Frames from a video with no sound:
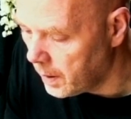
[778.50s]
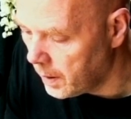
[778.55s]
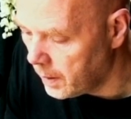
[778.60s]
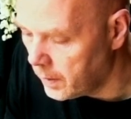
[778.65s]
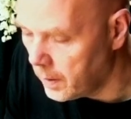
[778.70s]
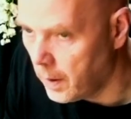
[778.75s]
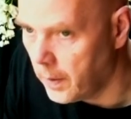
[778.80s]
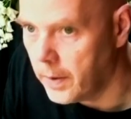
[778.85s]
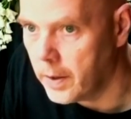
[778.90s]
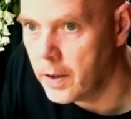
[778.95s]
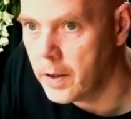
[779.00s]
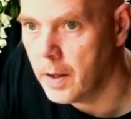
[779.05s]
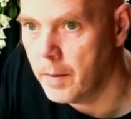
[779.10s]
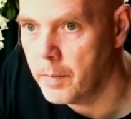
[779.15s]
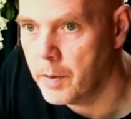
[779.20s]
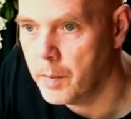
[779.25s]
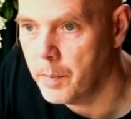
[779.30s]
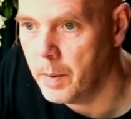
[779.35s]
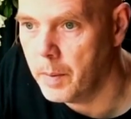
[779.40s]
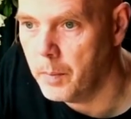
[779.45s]
Now this
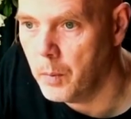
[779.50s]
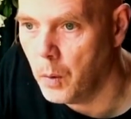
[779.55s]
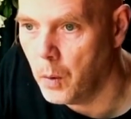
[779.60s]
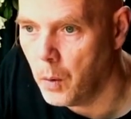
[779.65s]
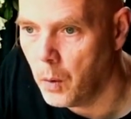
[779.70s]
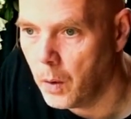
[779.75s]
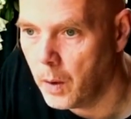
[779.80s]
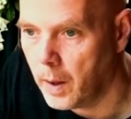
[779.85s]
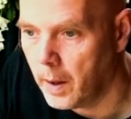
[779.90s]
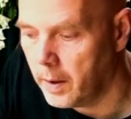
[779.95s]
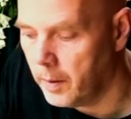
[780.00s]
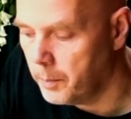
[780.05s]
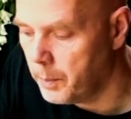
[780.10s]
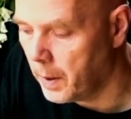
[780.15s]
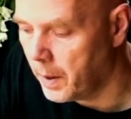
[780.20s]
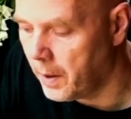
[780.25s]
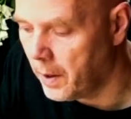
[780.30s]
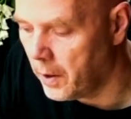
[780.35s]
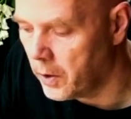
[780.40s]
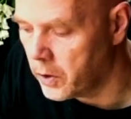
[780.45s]
seems to be more kind of
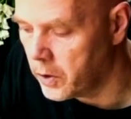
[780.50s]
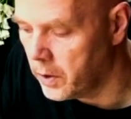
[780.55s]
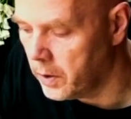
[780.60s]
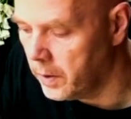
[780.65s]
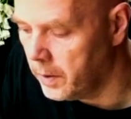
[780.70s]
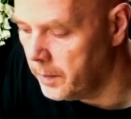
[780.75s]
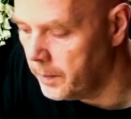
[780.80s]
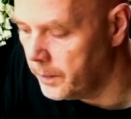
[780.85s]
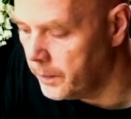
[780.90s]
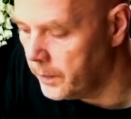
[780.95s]
percussion.